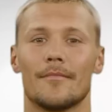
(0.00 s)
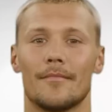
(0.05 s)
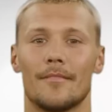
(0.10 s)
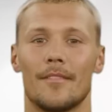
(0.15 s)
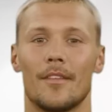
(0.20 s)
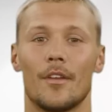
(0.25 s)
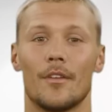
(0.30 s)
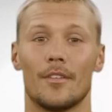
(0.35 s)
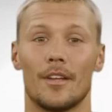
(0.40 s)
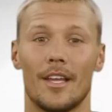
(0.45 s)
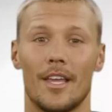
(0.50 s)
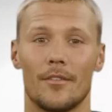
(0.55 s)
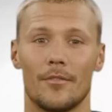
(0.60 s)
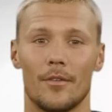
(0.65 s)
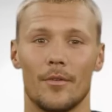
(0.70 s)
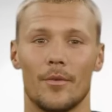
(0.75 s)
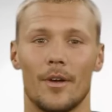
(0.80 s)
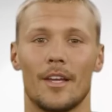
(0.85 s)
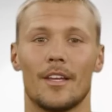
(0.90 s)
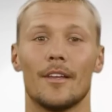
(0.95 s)
Building a
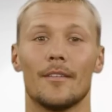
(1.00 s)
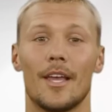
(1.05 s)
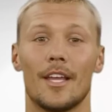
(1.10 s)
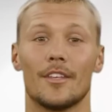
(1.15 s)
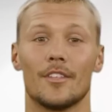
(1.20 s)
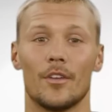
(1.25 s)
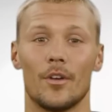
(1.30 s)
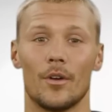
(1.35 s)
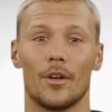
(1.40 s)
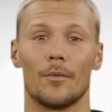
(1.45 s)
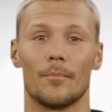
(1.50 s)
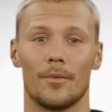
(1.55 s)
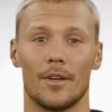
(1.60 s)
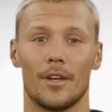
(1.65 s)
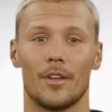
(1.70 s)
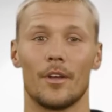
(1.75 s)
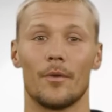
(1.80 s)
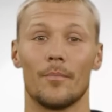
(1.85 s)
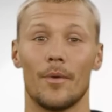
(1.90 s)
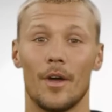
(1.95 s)
three-dimensional
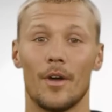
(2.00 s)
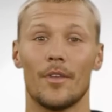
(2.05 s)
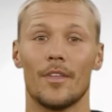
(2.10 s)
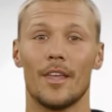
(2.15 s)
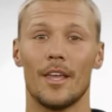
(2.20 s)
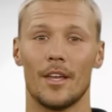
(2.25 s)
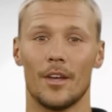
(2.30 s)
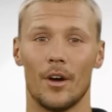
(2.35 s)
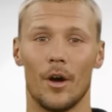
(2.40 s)
computer mode